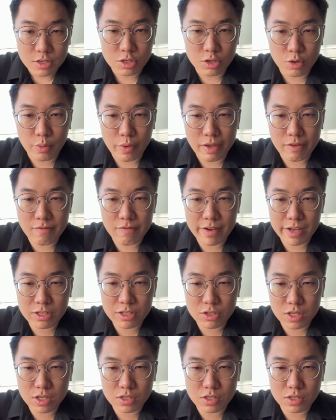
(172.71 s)
So we
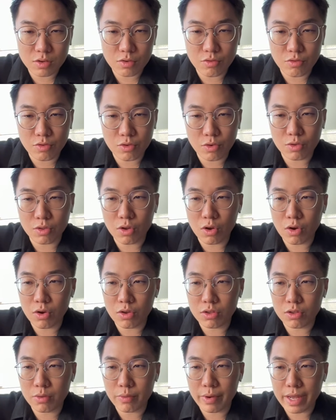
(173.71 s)
eventually still roll
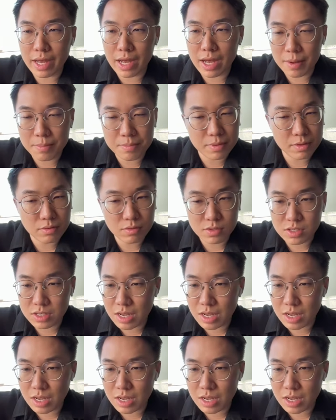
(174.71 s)
all the way up.